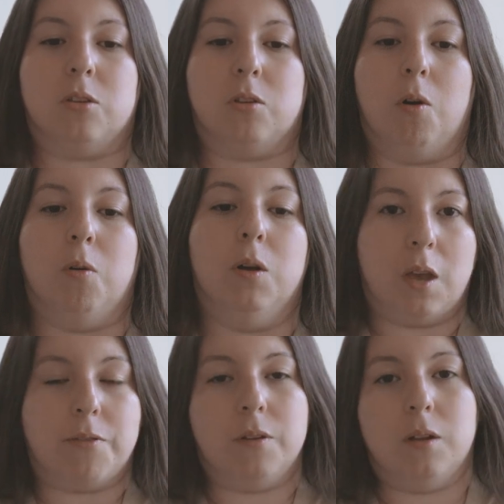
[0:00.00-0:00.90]
So
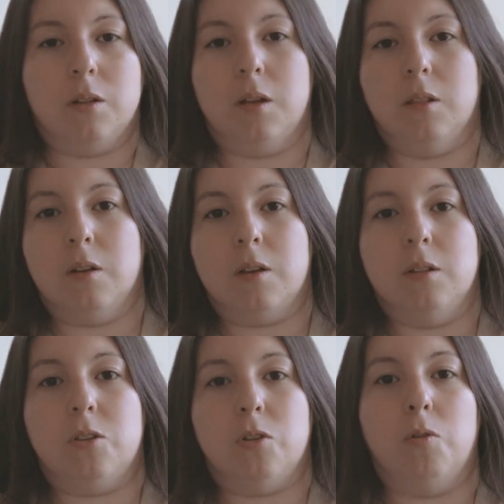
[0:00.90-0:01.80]
definitely look
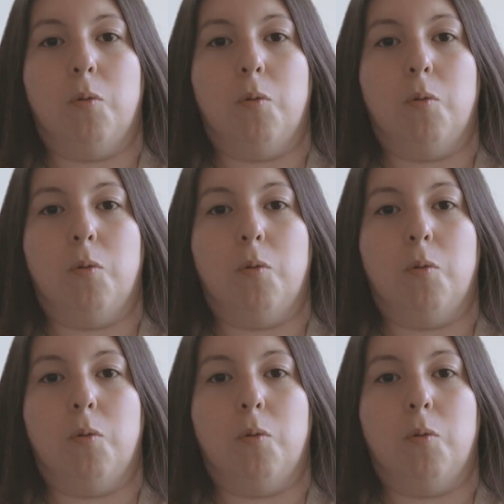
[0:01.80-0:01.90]
into